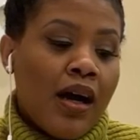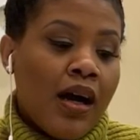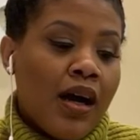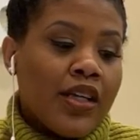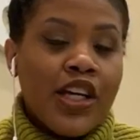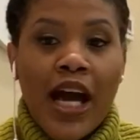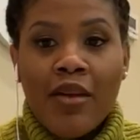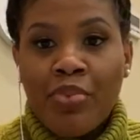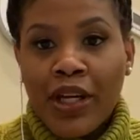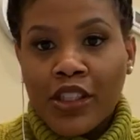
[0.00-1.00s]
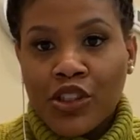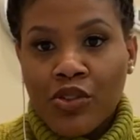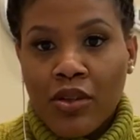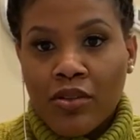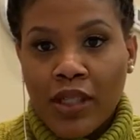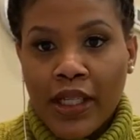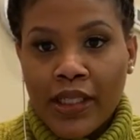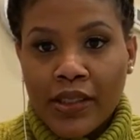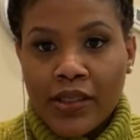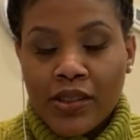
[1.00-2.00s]
you got to pick a struggle,
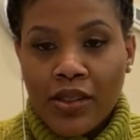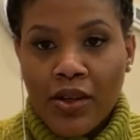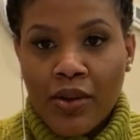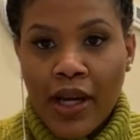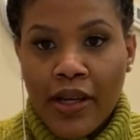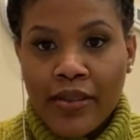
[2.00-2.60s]
ladies. Okay.